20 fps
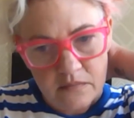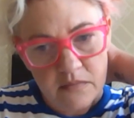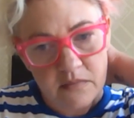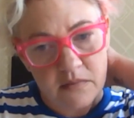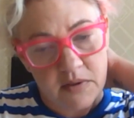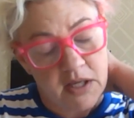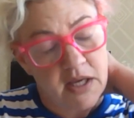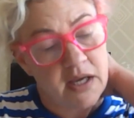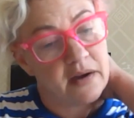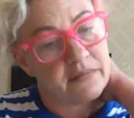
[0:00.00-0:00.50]

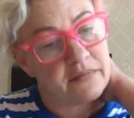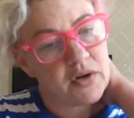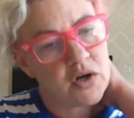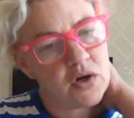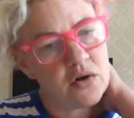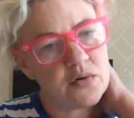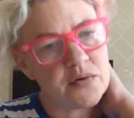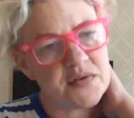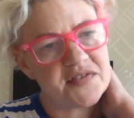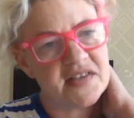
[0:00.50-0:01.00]
yeah, of
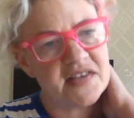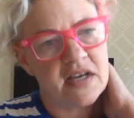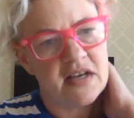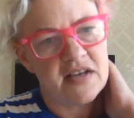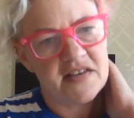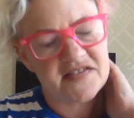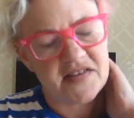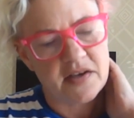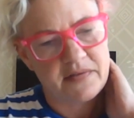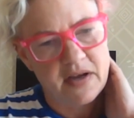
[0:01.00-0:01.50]
course.
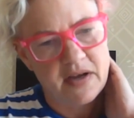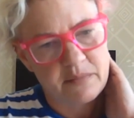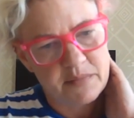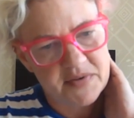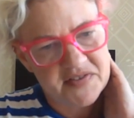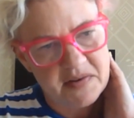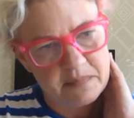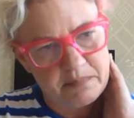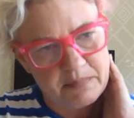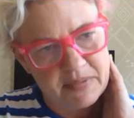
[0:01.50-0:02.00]
So that was
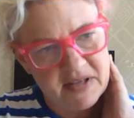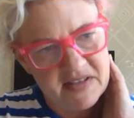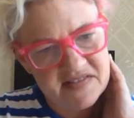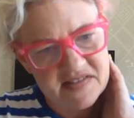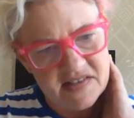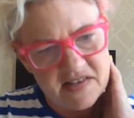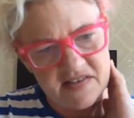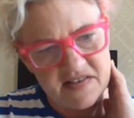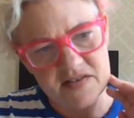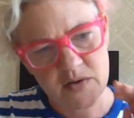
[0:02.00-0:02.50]
a
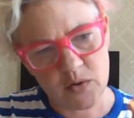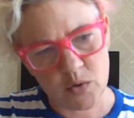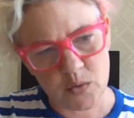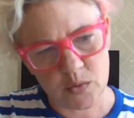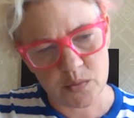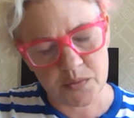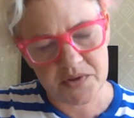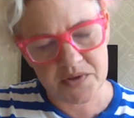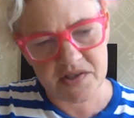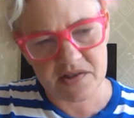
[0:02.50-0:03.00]
business
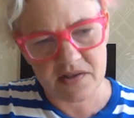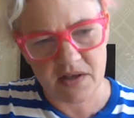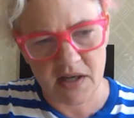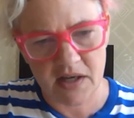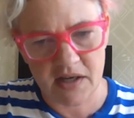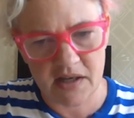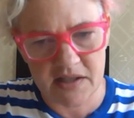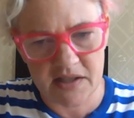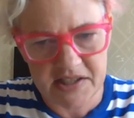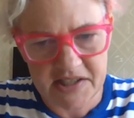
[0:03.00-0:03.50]
called
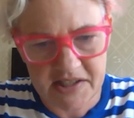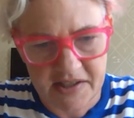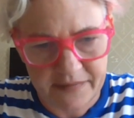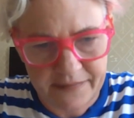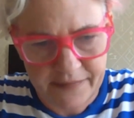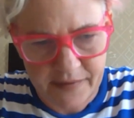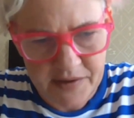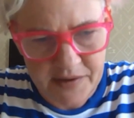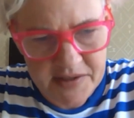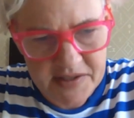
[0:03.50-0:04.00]
uh,
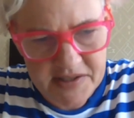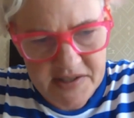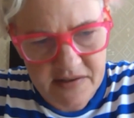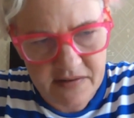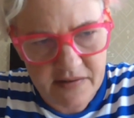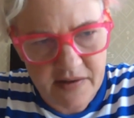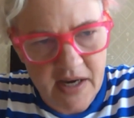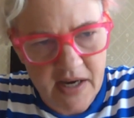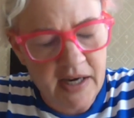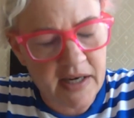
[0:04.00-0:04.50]
Difrent.
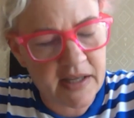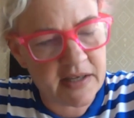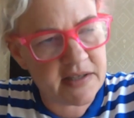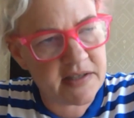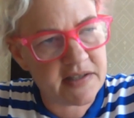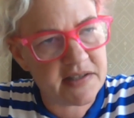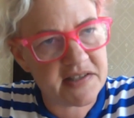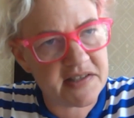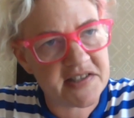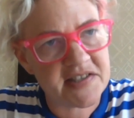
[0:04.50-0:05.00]

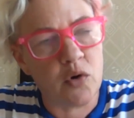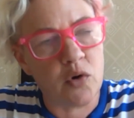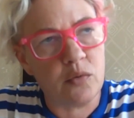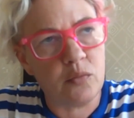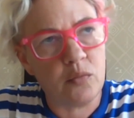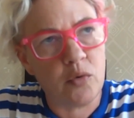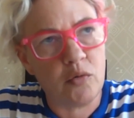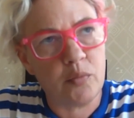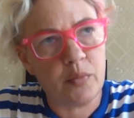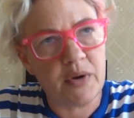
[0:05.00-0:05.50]
And
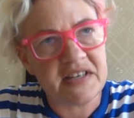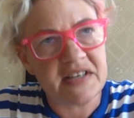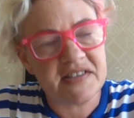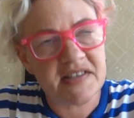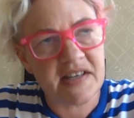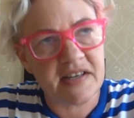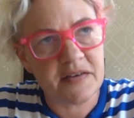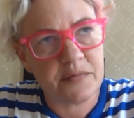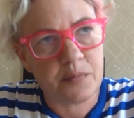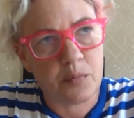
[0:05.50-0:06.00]
what we
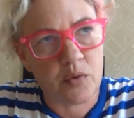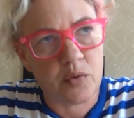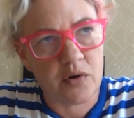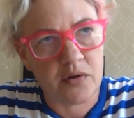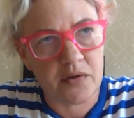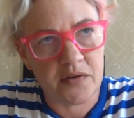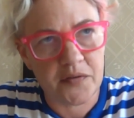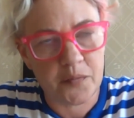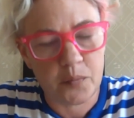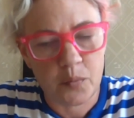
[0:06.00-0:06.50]
did
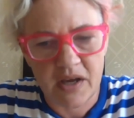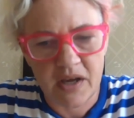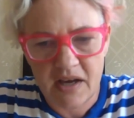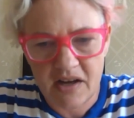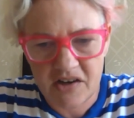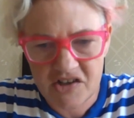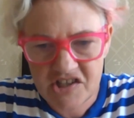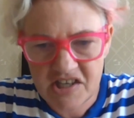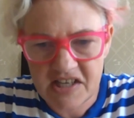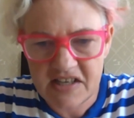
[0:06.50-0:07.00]
was we
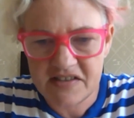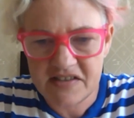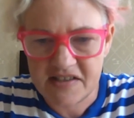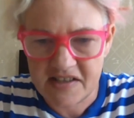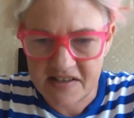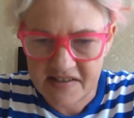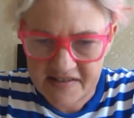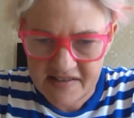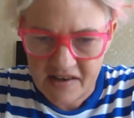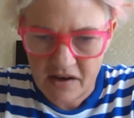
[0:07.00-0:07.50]
actually
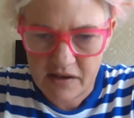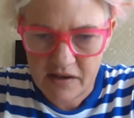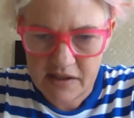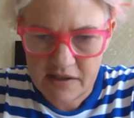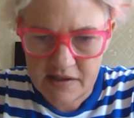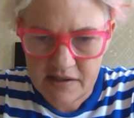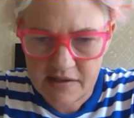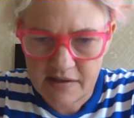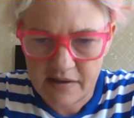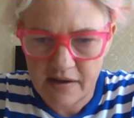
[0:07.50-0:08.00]

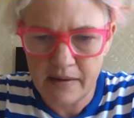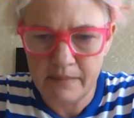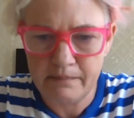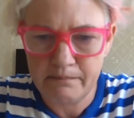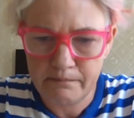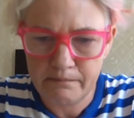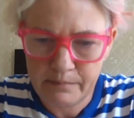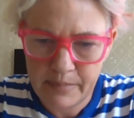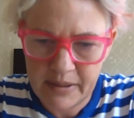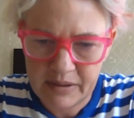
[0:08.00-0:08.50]
designed
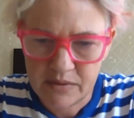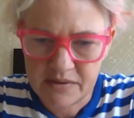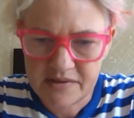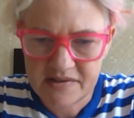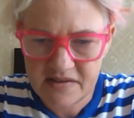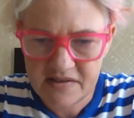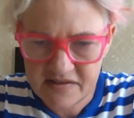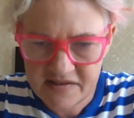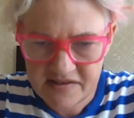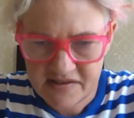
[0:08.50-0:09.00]
and built
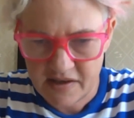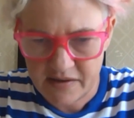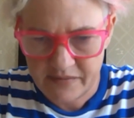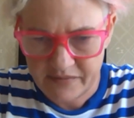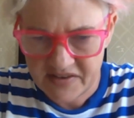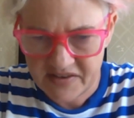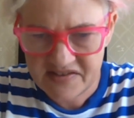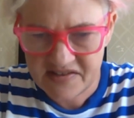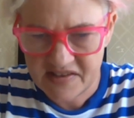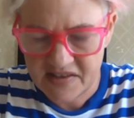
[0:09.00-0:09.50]

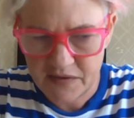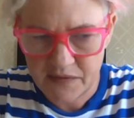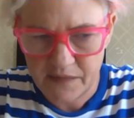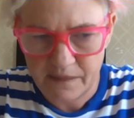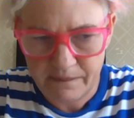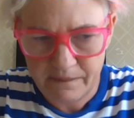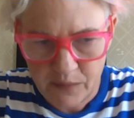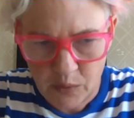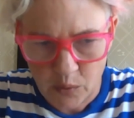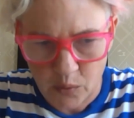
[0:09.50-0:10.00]
services
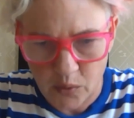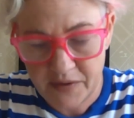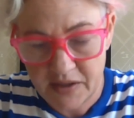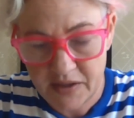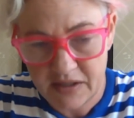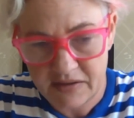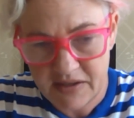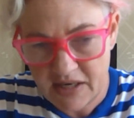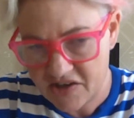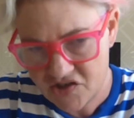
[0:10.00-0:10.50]
for the
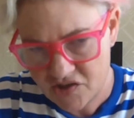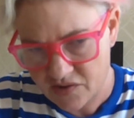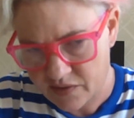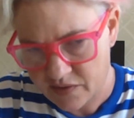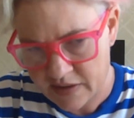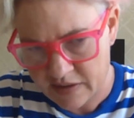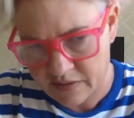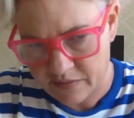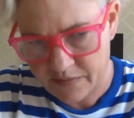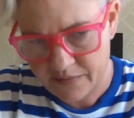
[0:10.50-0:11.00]
National
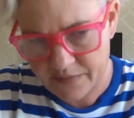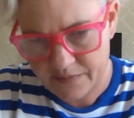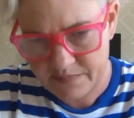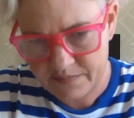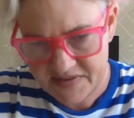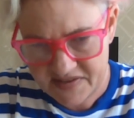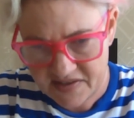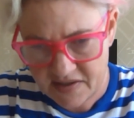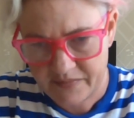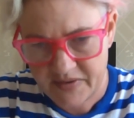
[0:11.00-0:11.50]
Health
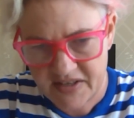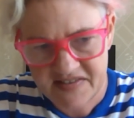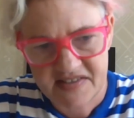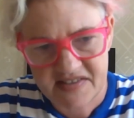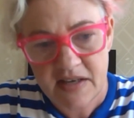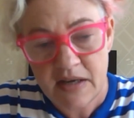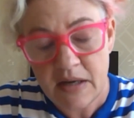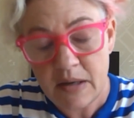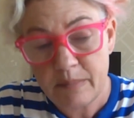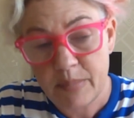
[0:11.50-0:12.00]
Service,
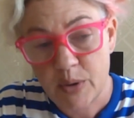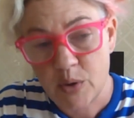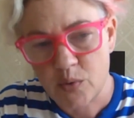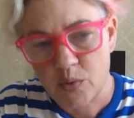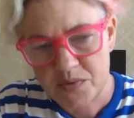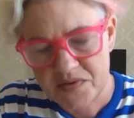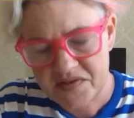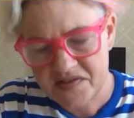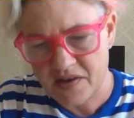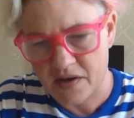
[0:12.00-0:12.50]
but
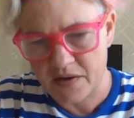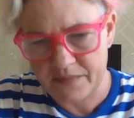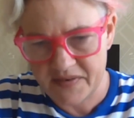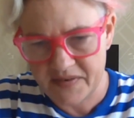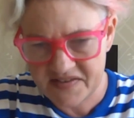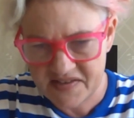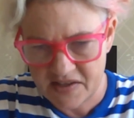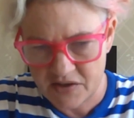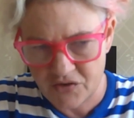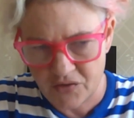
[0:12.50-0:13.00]
also for
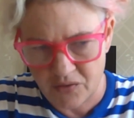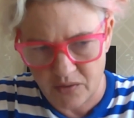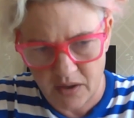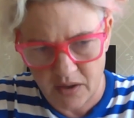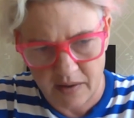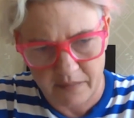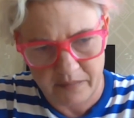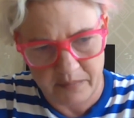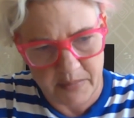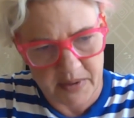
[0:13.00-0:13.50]
central
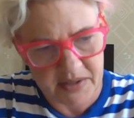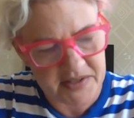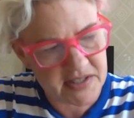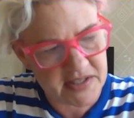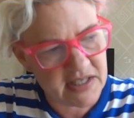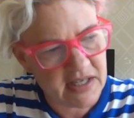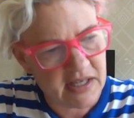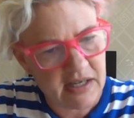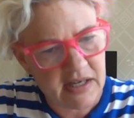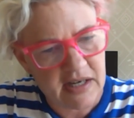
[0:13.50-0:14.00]
government.
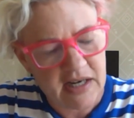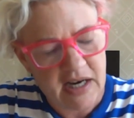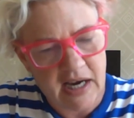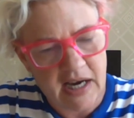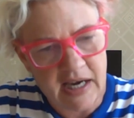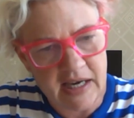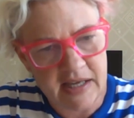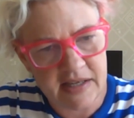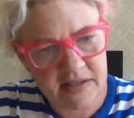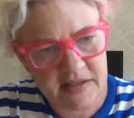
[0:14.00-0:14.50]

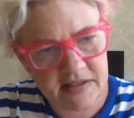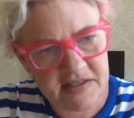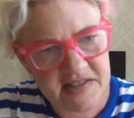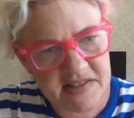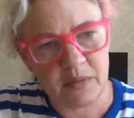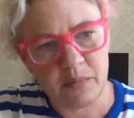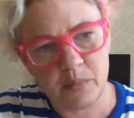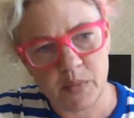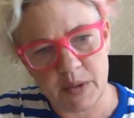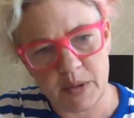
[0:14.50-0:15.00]
And
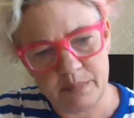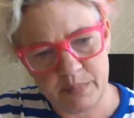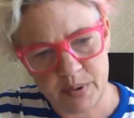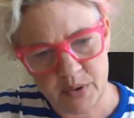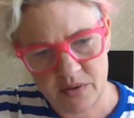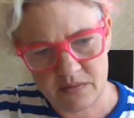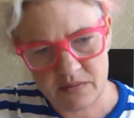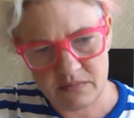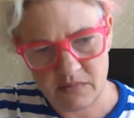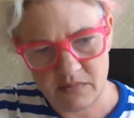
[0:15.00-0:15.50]
we
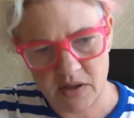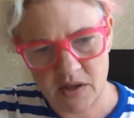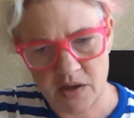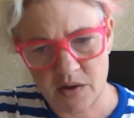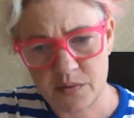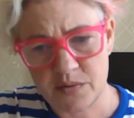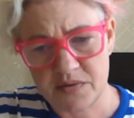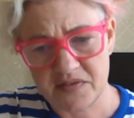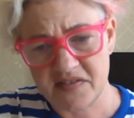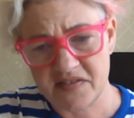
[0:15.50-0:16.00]
put
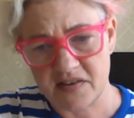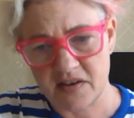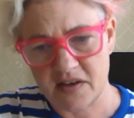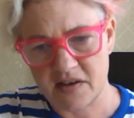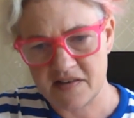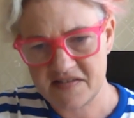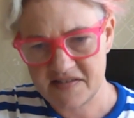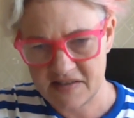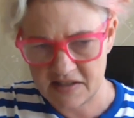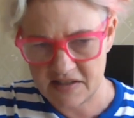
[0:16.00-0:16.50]
user
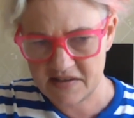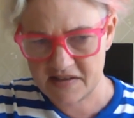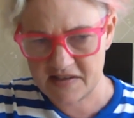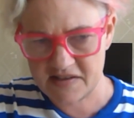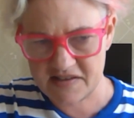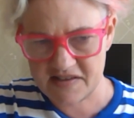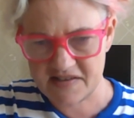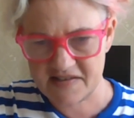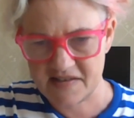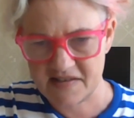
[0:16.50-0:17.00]
centered
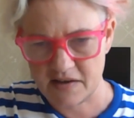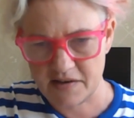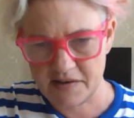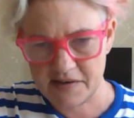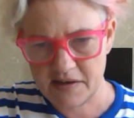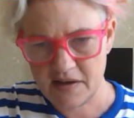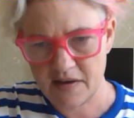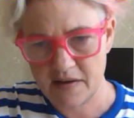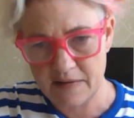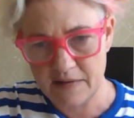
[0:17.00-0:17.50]

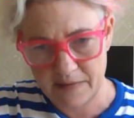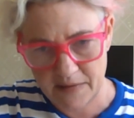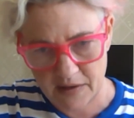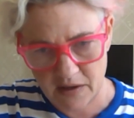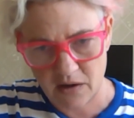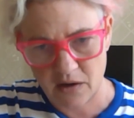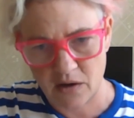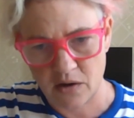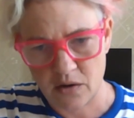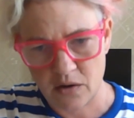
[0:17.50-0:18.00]
design at the
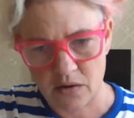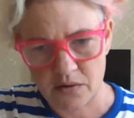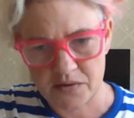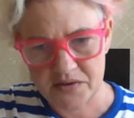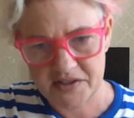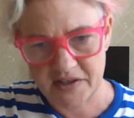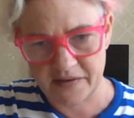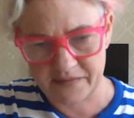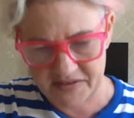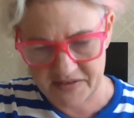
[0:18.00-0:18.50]
heart
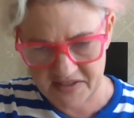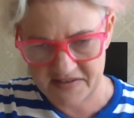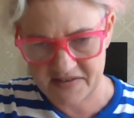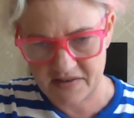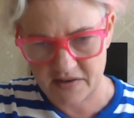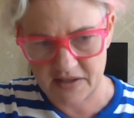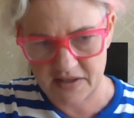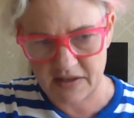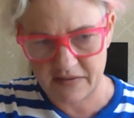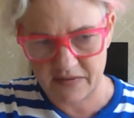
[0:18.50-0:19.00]
of
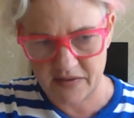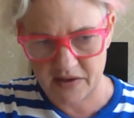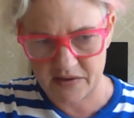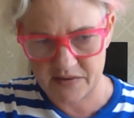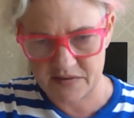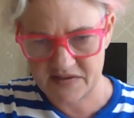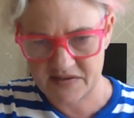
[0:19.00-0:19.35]
designing those